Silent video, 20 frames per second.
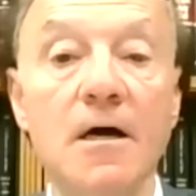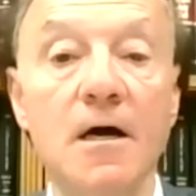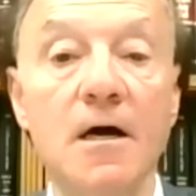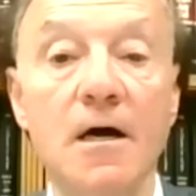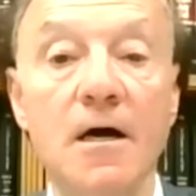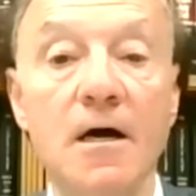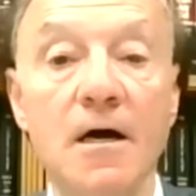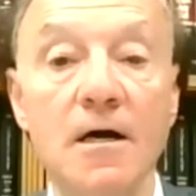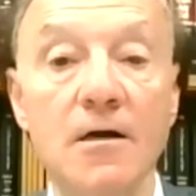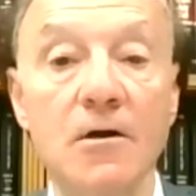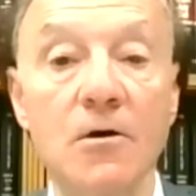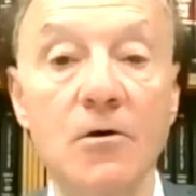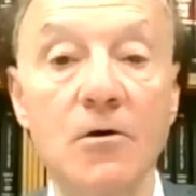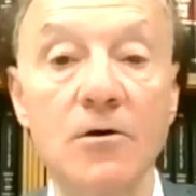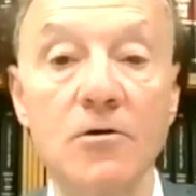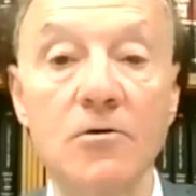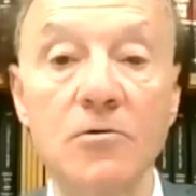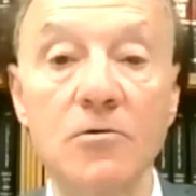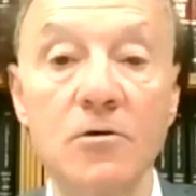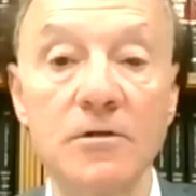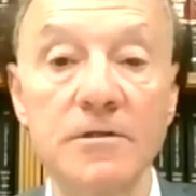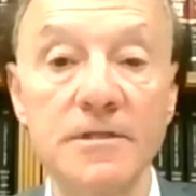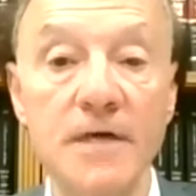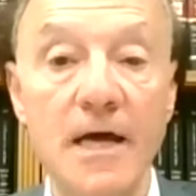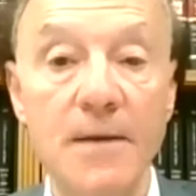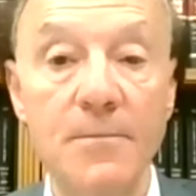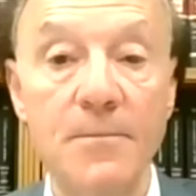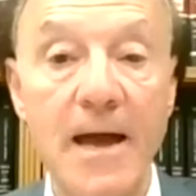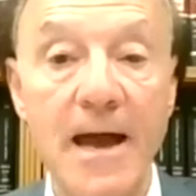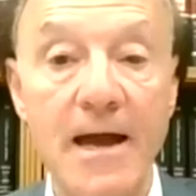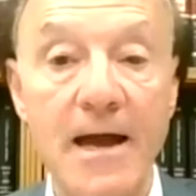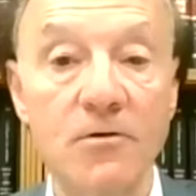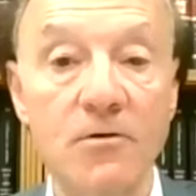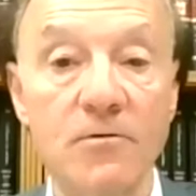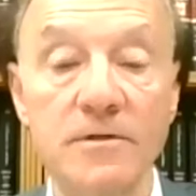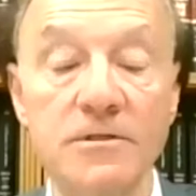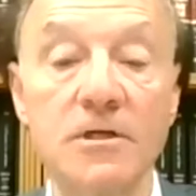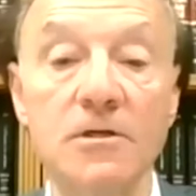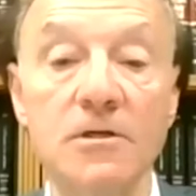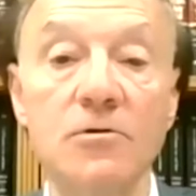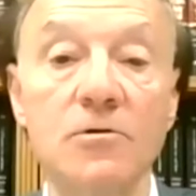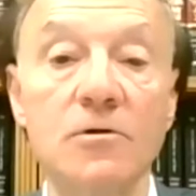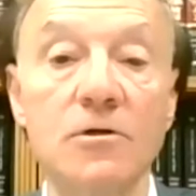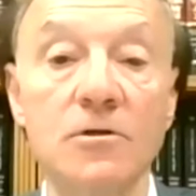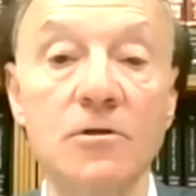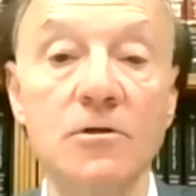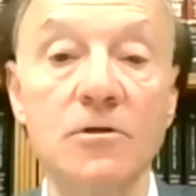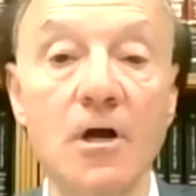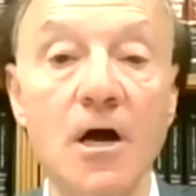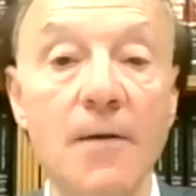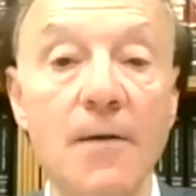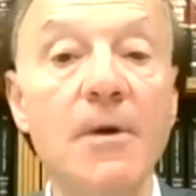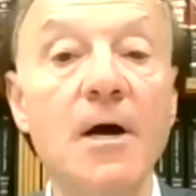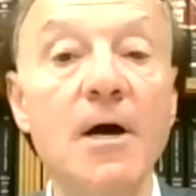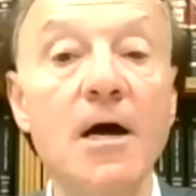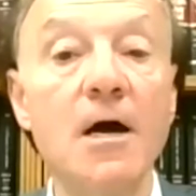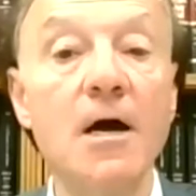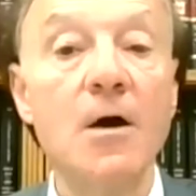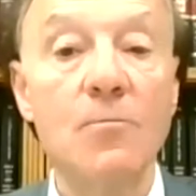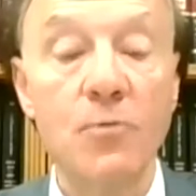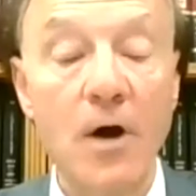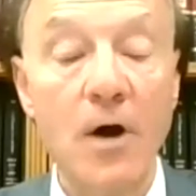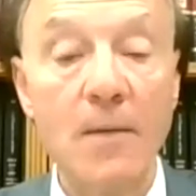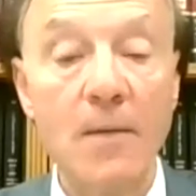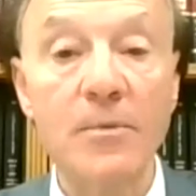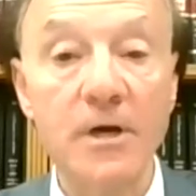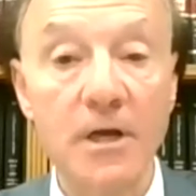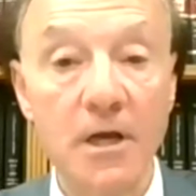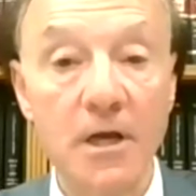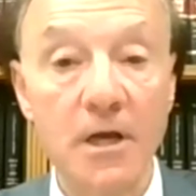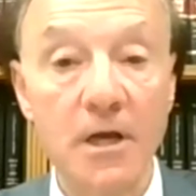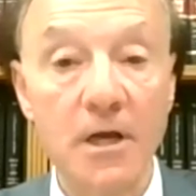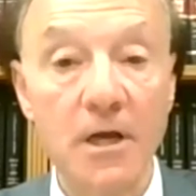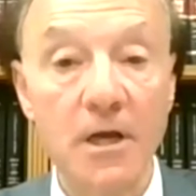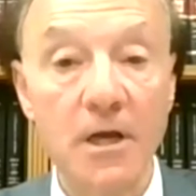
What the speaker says: go to Google, type ACRIS, and you can look up property